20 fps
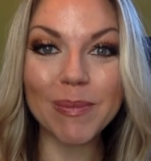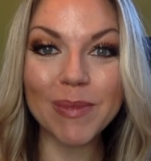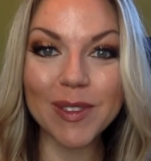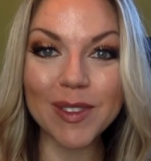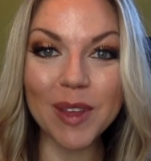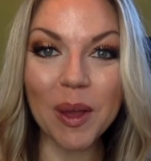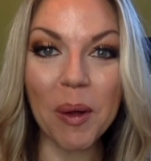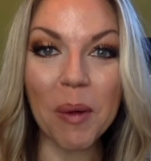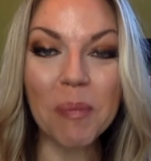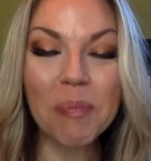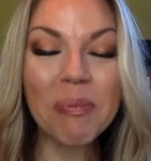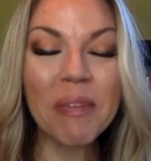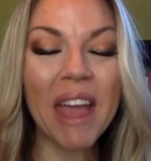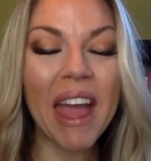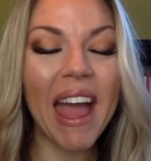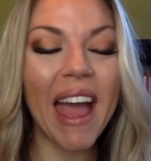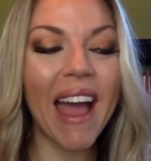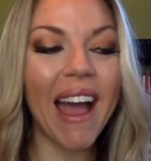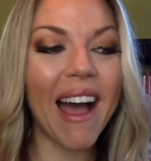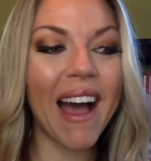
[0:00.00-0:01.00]
So
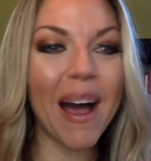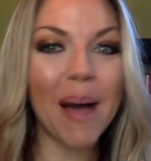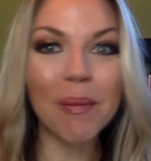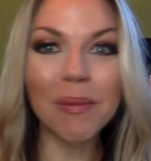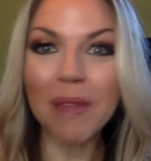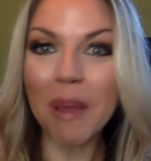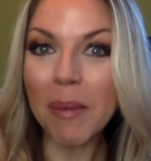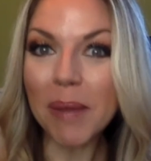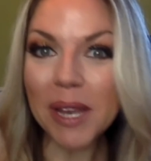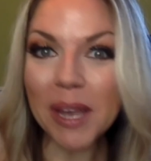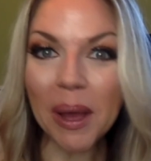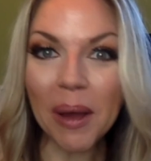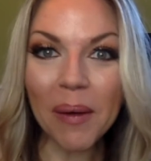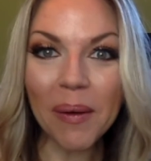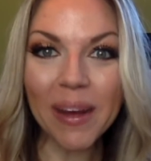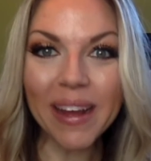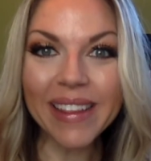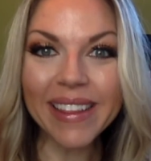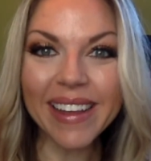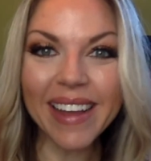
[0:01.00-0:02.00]
um, let me
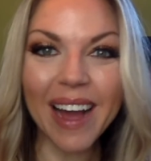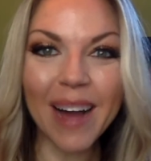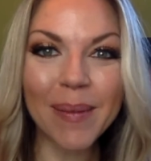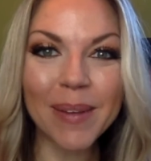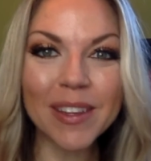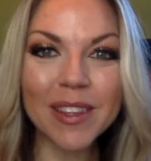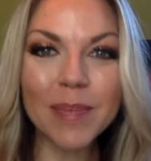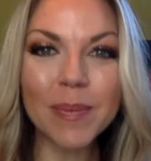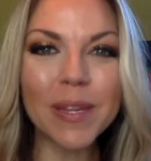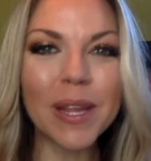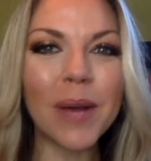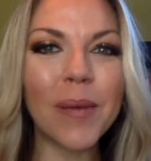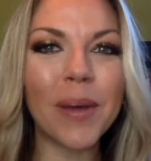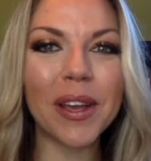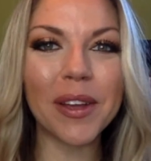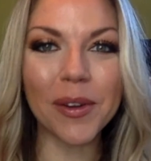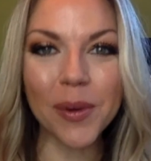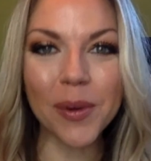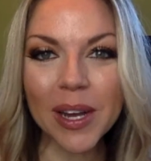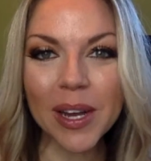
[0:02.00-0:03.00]
know in the comments below what
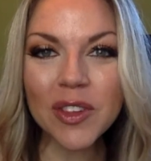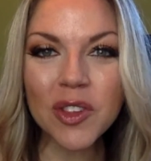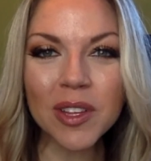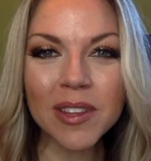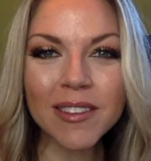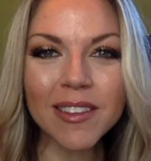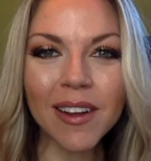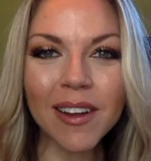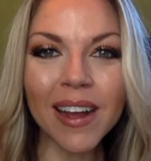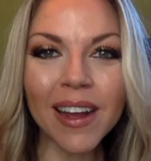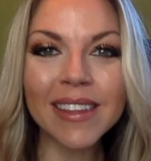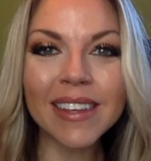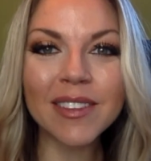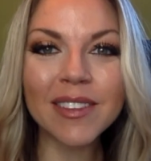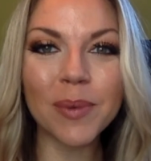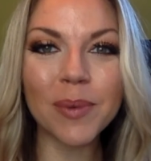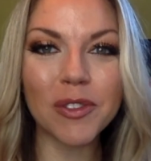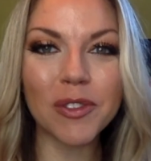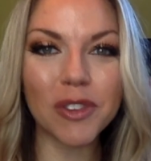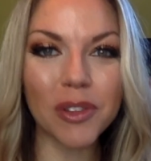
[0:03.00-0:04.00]
your questions are on
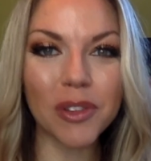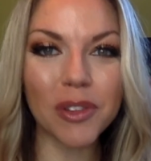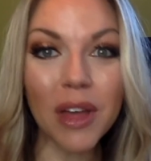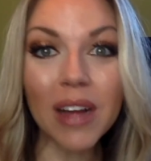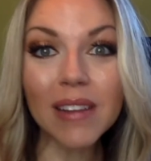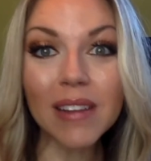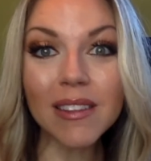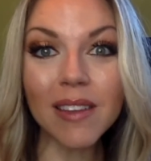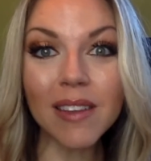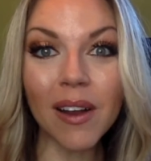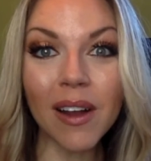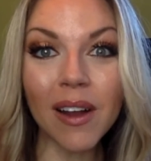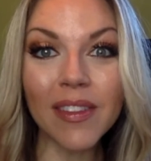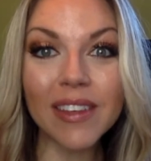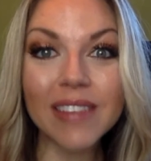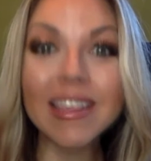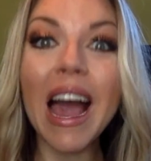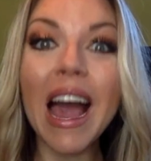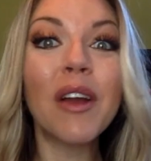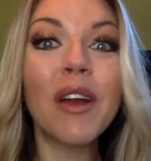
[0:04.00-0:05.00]
this, what your thoughts are on
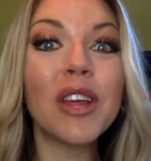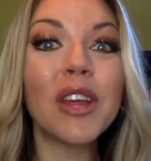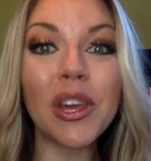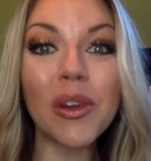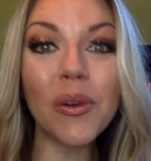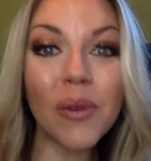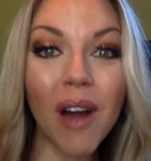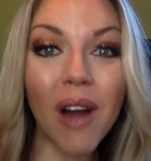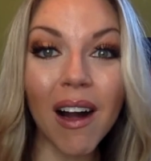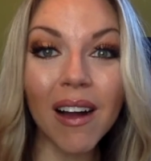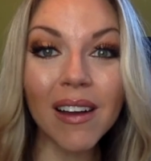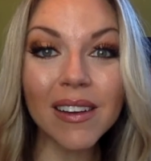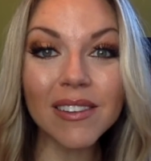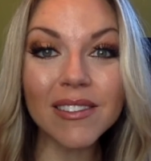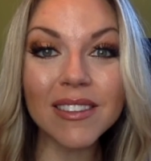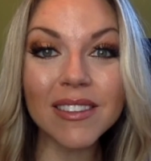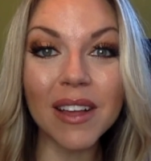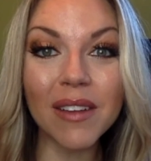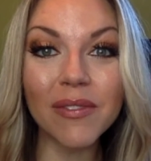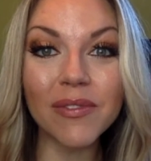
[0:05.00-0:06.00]
this. How do you conquer
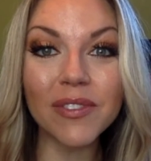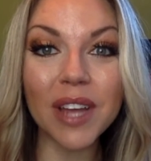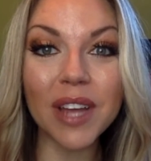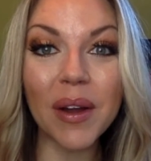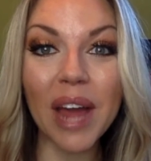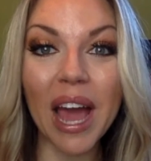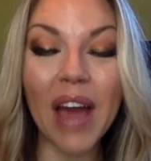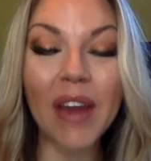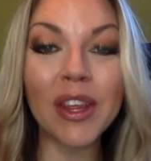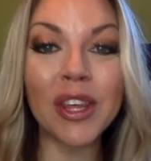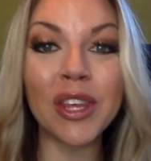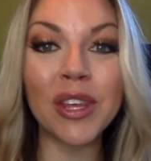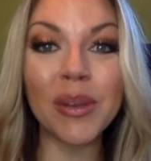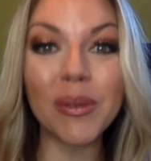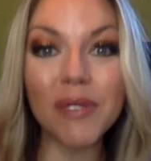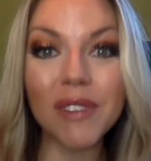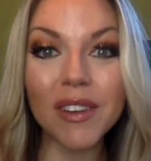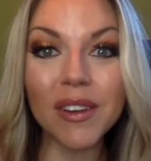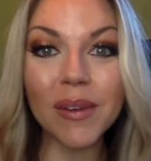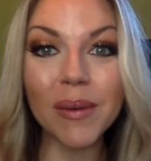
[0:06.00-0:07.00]
self-doubt? How do
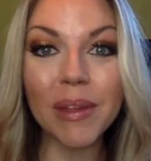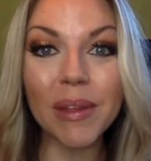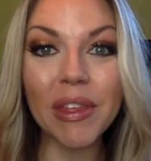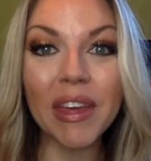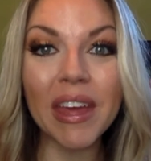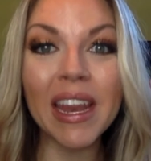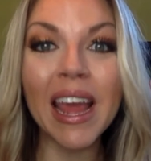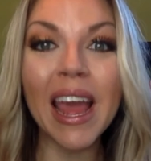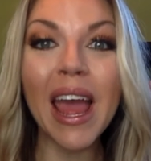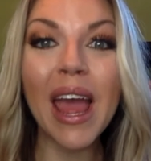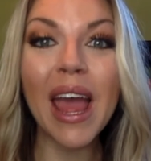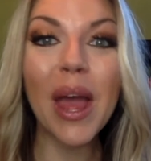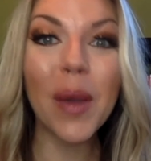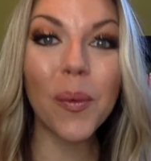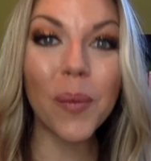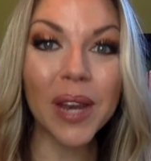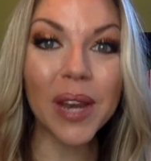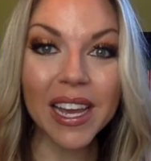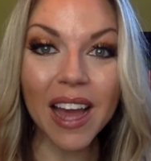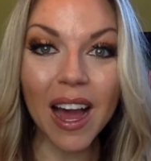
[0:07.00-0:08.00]
you deal with it
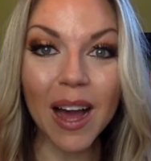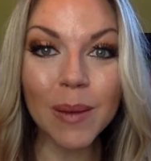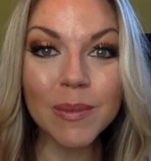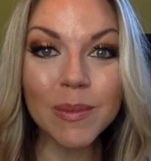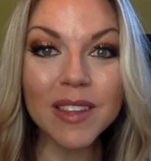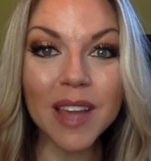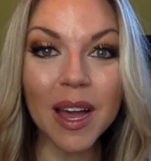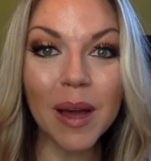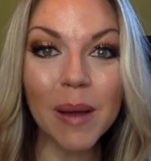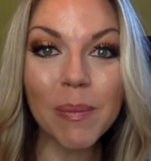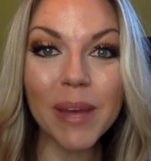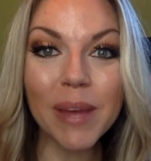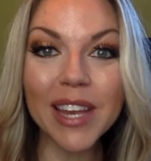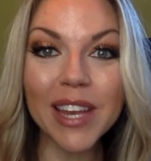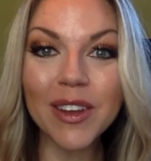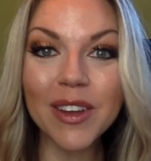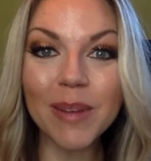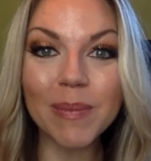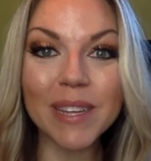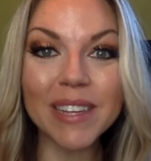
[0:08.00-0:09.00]
when it comes up in
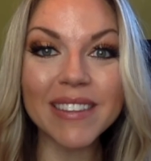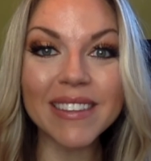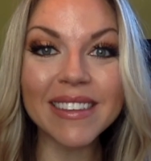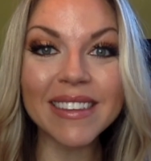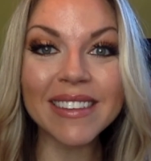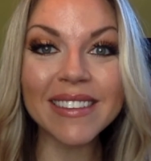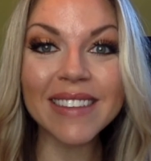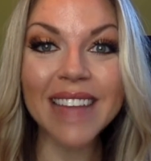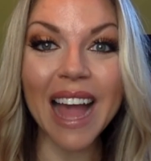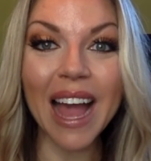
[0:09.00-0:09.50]
your business?